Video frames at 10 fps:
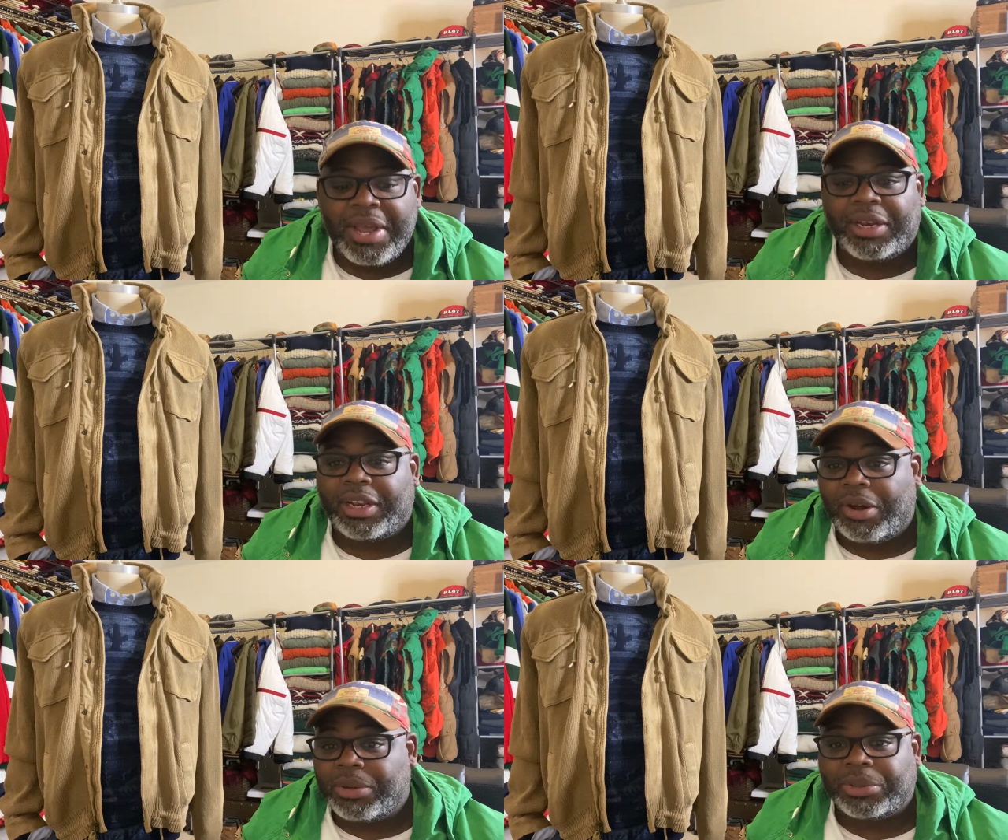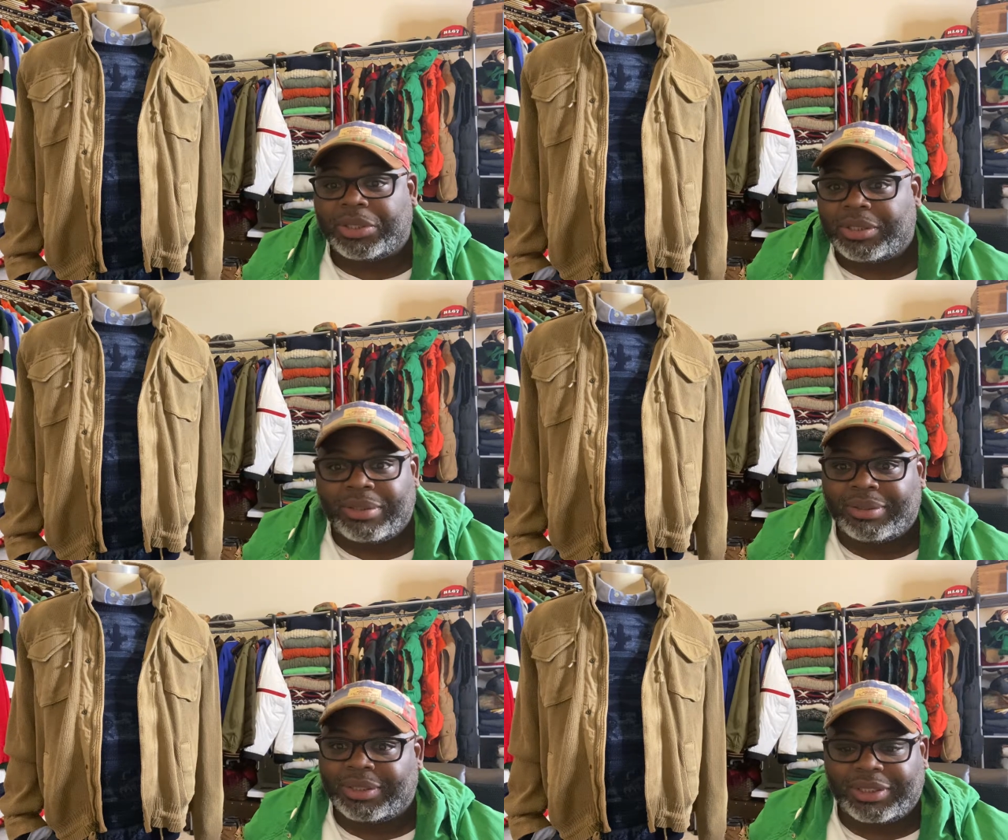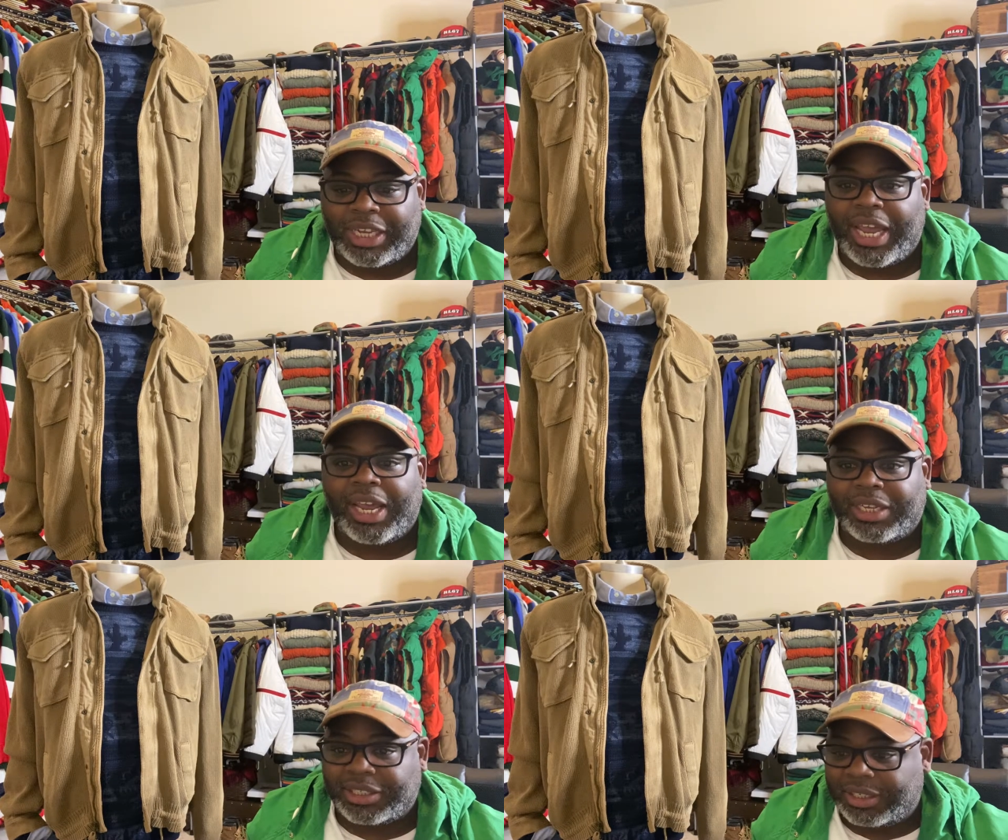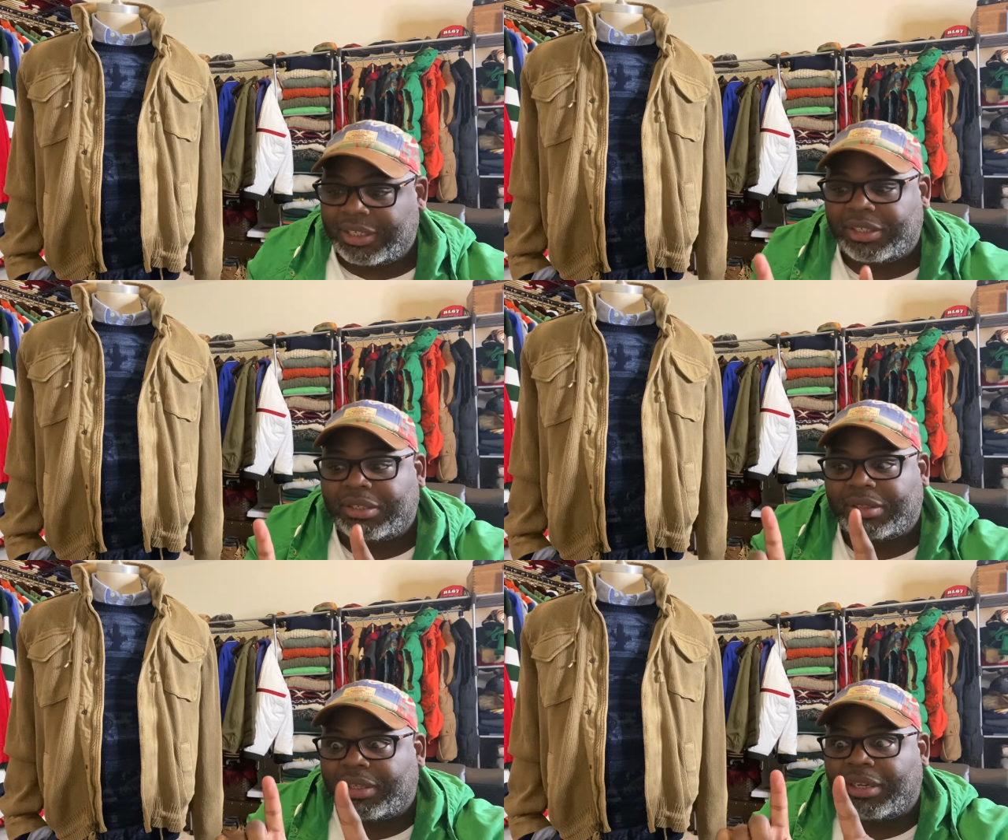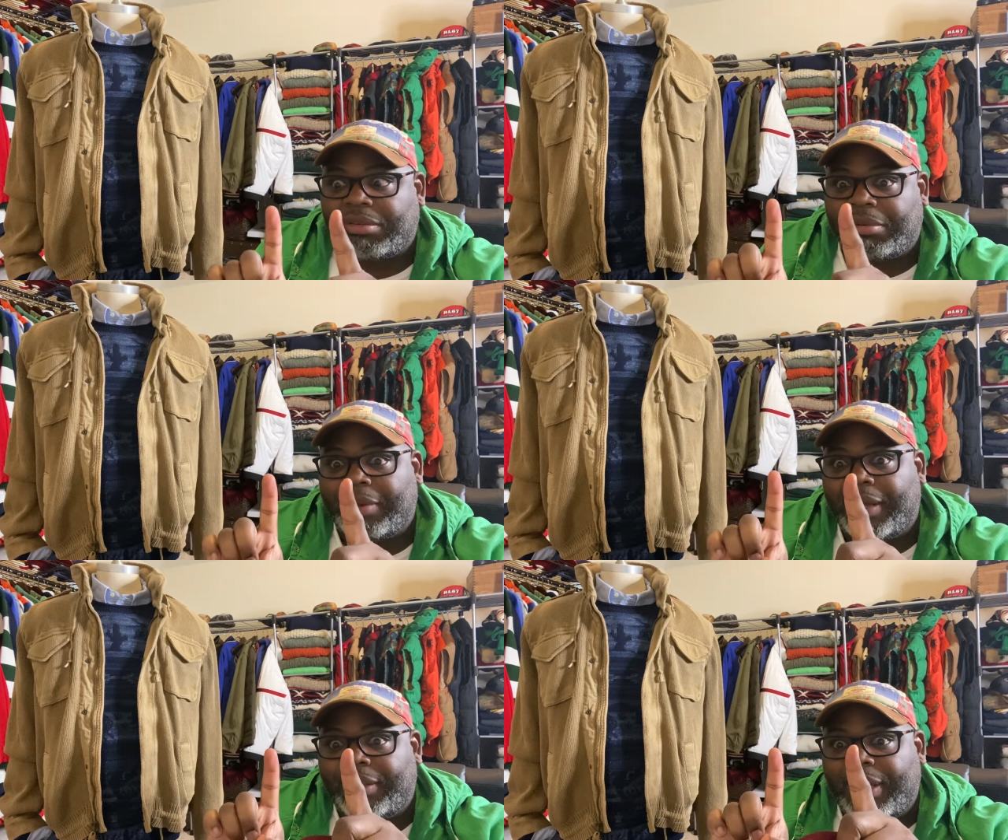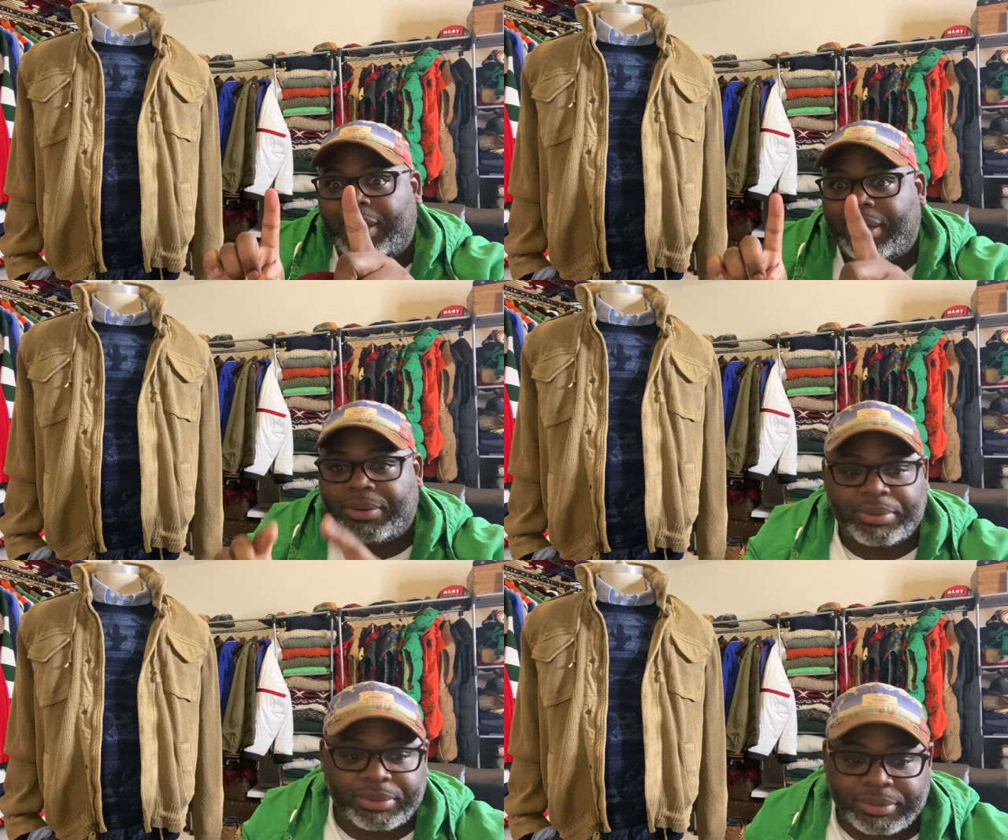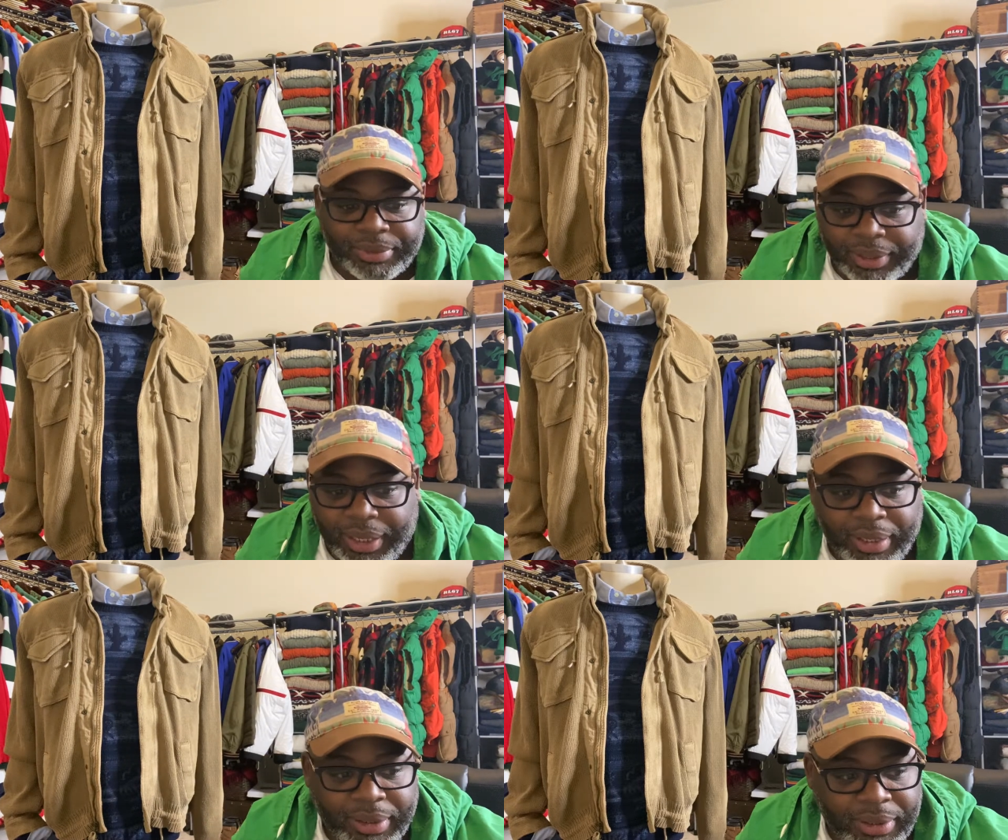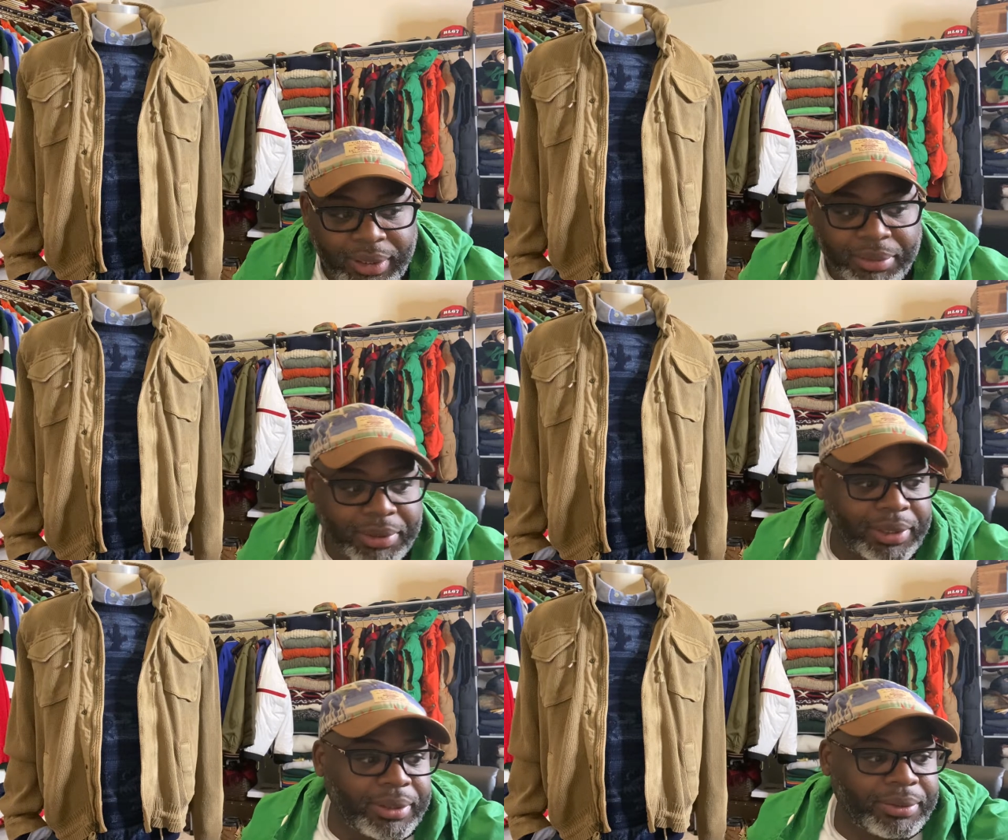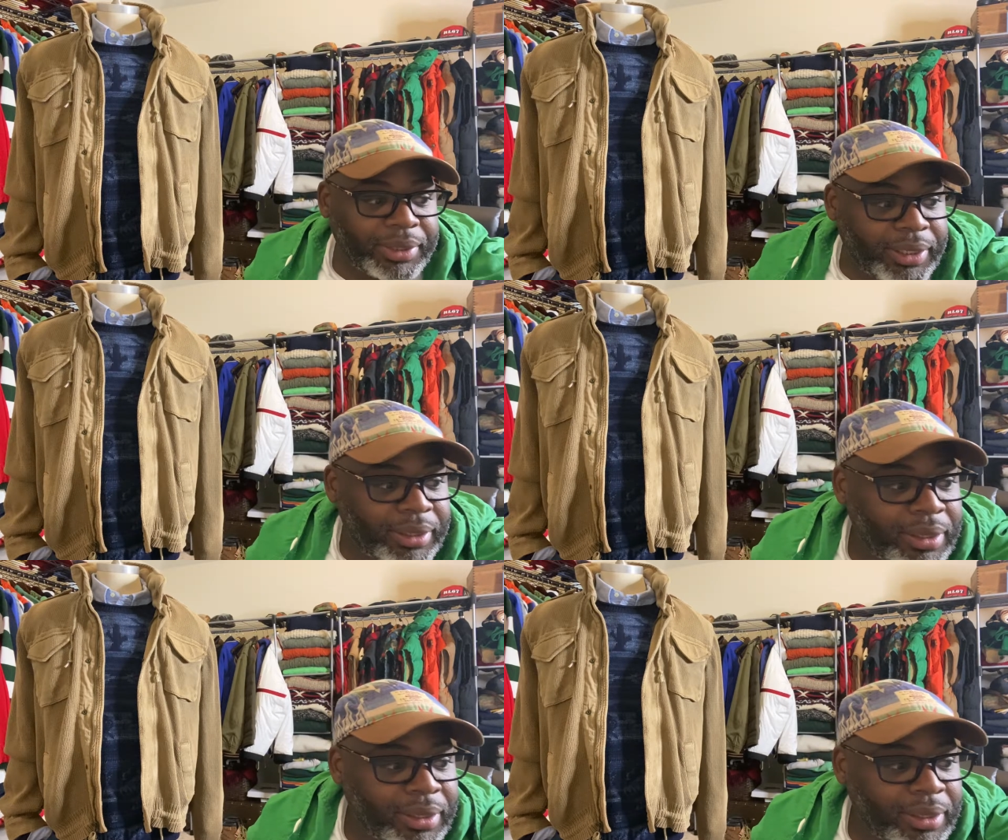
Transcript: Those tags and these things you buy that long. Nah, I'm good on that.